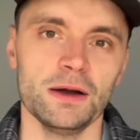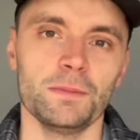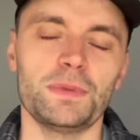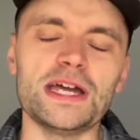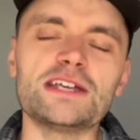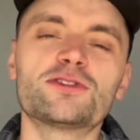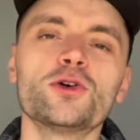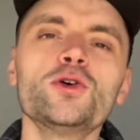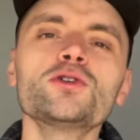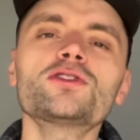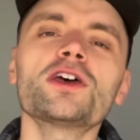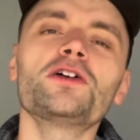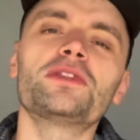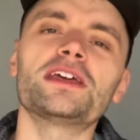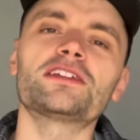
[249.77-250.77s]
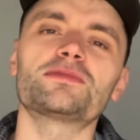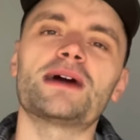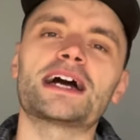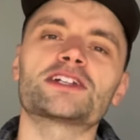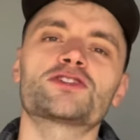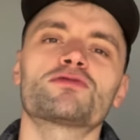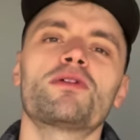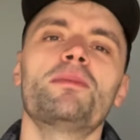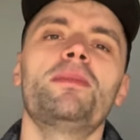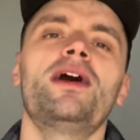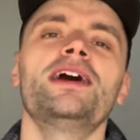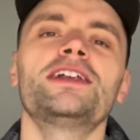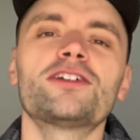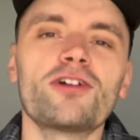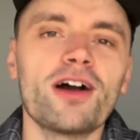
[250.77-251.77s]
But it's also this match, a
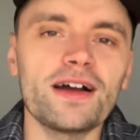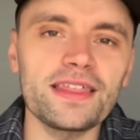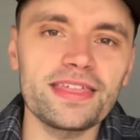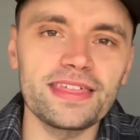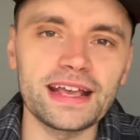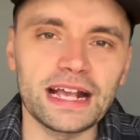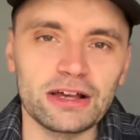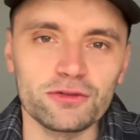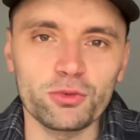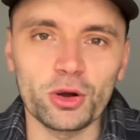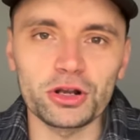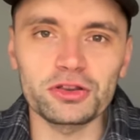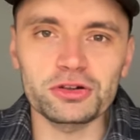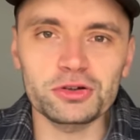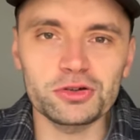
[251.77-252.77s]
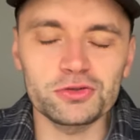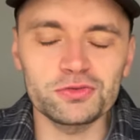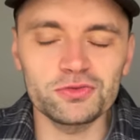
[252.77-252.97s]
reminder, I think, of one of the,